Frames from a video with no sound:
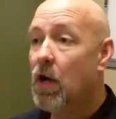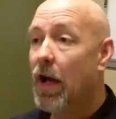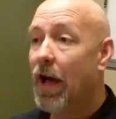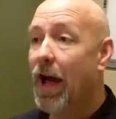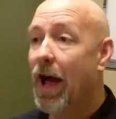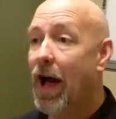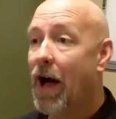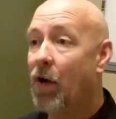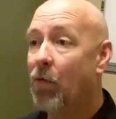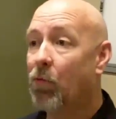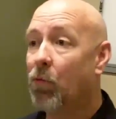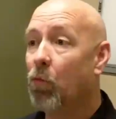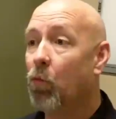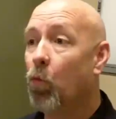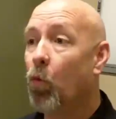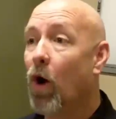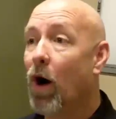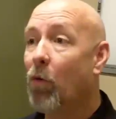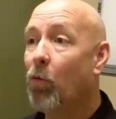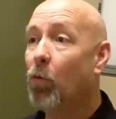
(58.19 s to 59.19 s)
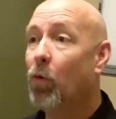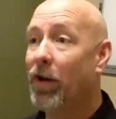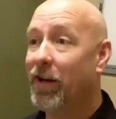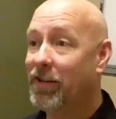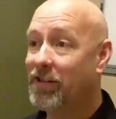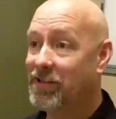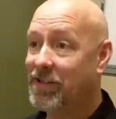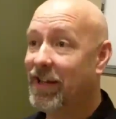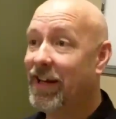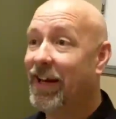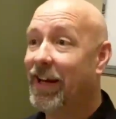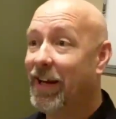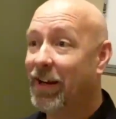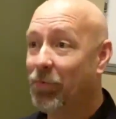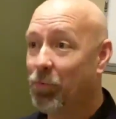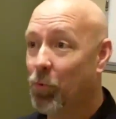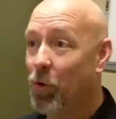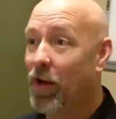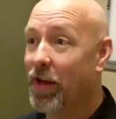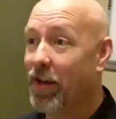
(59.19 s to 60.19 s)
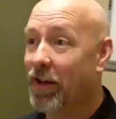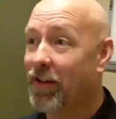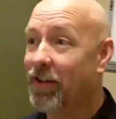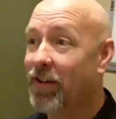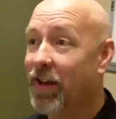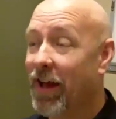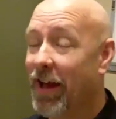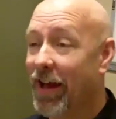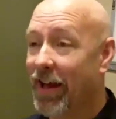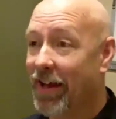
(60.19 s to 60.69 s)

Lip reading: what we see when